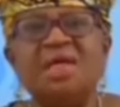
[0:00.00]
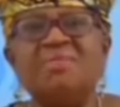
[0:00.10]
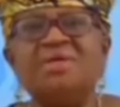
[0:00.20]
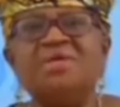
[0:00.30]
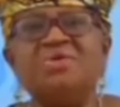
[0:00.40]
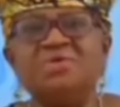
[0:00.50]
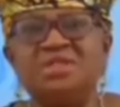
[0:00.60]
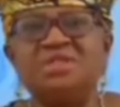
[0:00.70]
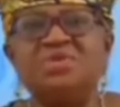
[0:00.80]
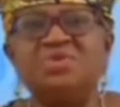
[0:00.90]
Let me
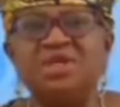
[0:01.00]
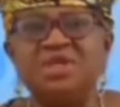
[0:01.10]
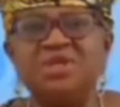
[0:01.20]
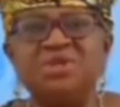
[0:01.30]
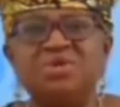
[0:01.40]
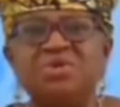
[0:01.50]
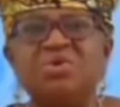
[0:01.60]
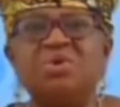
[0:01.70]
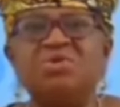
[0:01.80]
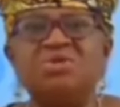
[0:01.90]
use this occasion
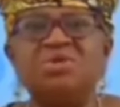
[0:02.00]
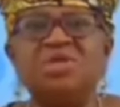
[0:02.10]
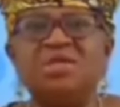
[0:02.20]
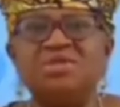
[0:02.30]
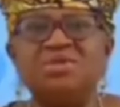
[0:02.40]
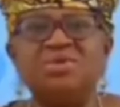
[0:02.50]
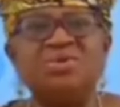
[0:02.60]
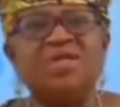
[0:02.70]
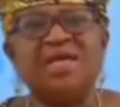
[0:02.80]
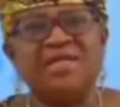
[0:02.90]
to also let you
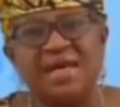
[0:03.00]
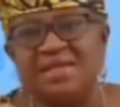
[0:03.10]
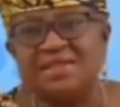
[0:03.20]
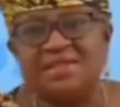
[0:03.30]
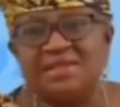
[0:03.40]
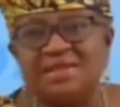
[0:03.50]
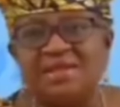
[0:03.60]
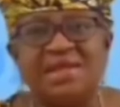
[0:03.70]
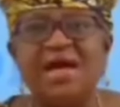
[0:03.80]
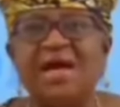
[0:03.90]
know that yes,
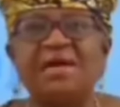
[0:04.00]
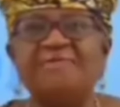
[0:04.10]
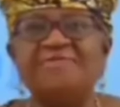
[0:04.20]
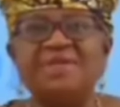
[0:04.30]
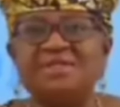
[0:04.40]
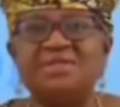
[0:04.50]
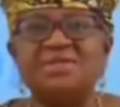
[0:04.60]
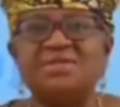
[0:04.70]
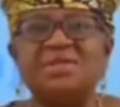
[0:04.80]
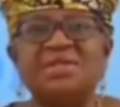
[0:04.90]
there are
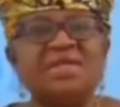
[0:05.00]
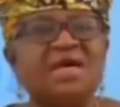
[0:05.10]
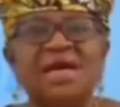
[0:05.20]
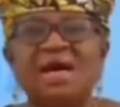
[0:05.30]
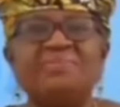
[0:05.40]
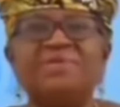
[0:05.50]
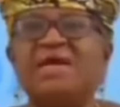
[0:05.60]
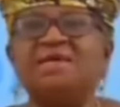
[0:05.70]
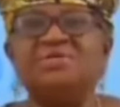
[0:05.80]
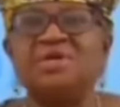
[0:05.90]
investors that can
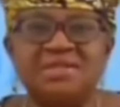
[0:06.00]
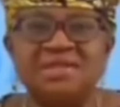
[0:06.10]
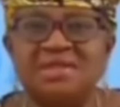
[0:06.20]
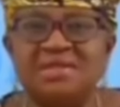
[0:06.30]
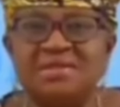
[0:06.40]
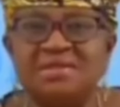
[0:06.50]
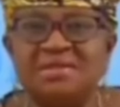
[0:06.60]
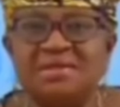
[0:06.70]
be attracted.